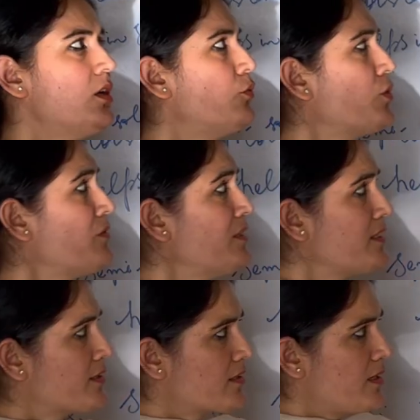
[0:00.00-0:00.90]
we
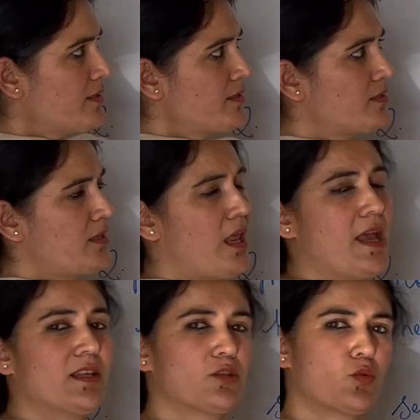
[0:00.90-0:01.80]
will discuss the
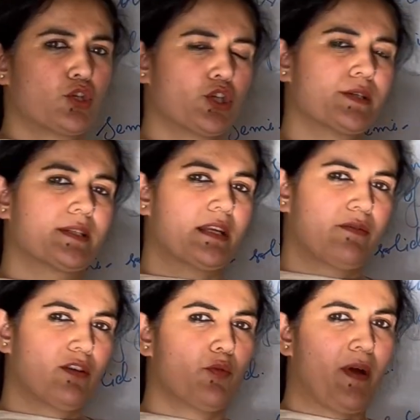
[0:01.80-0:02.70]
next, which is
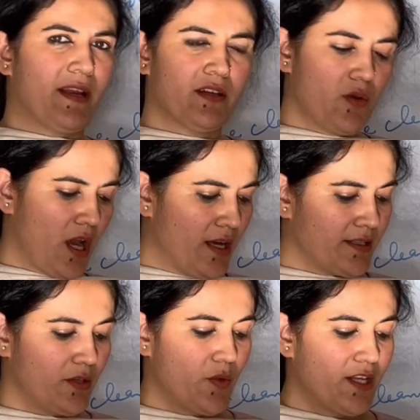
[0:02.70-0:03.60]
liver,
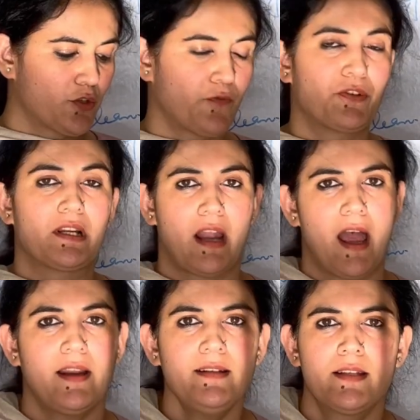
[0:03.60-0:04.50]
pancreas, and rest of the
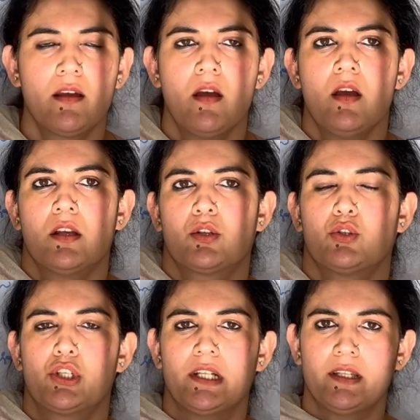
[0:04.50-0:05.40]
glands.
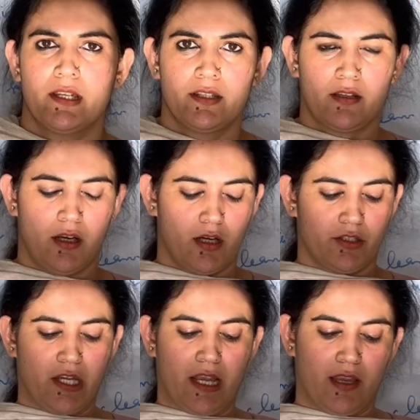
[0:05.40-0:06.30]
So till then,
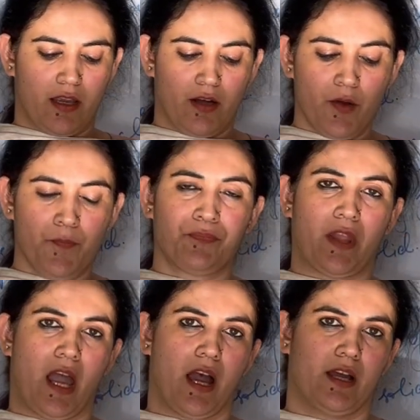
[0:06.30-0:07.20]
take care
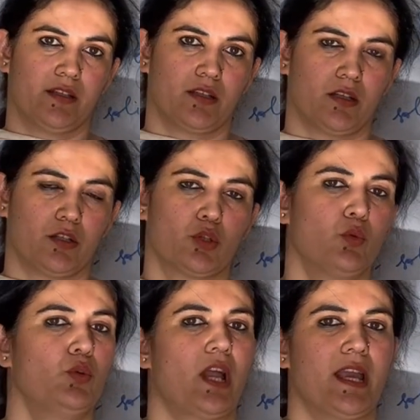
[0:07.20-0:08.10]
and
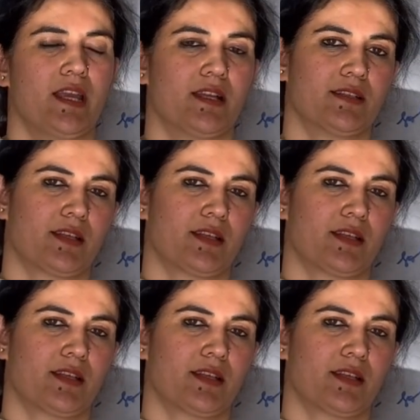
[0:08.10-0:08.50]
do like and